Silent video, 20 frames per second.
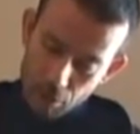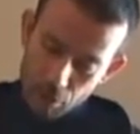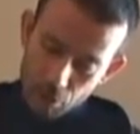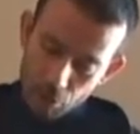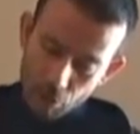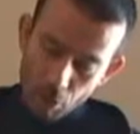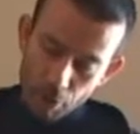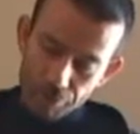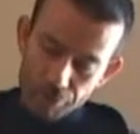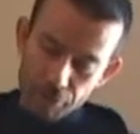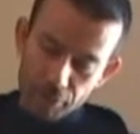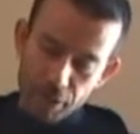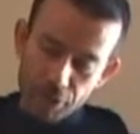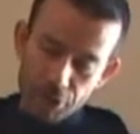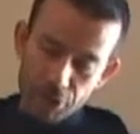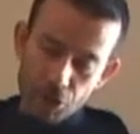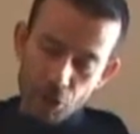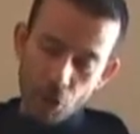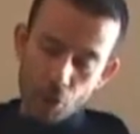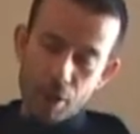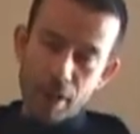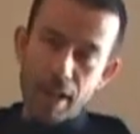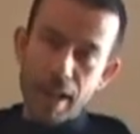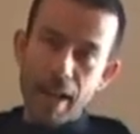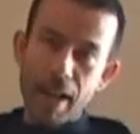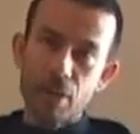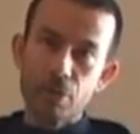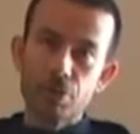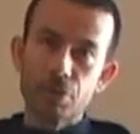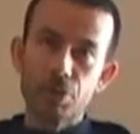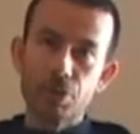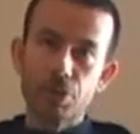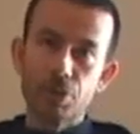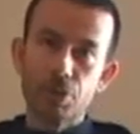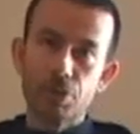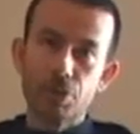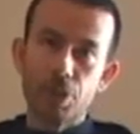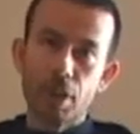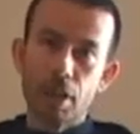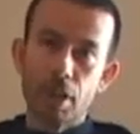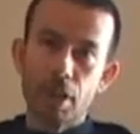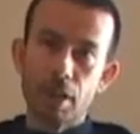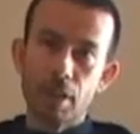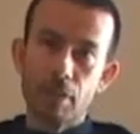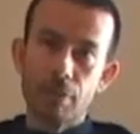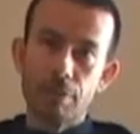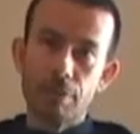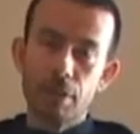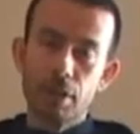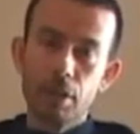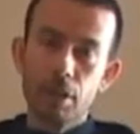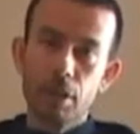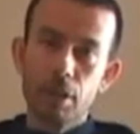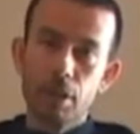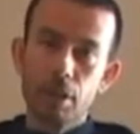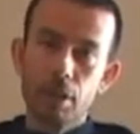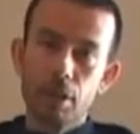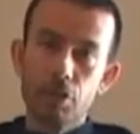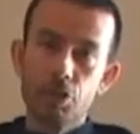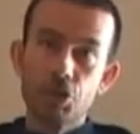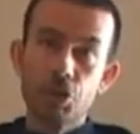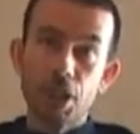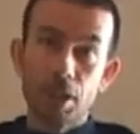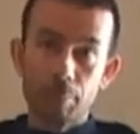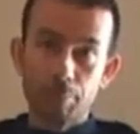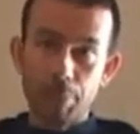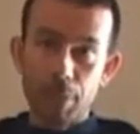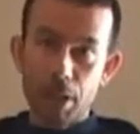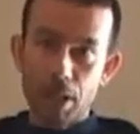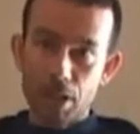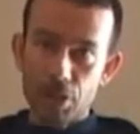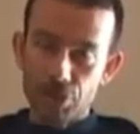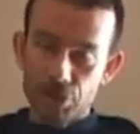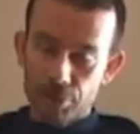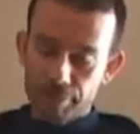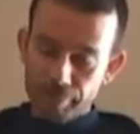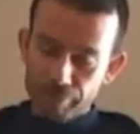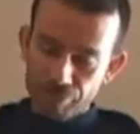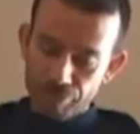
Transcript: roughly 30 ounces of chickpeas.